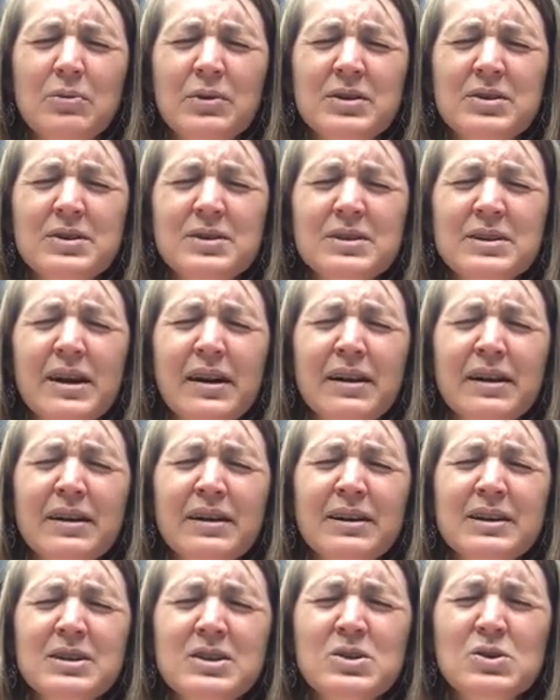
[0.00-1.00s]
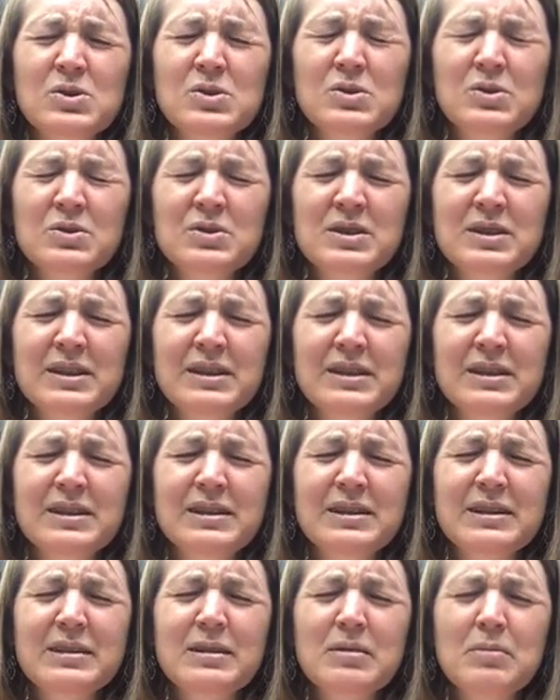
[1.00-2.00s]
with sighs too
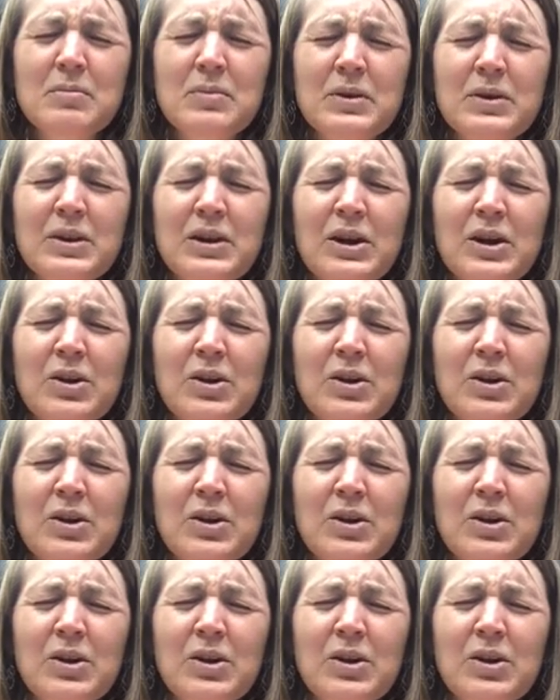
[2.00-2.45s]
deep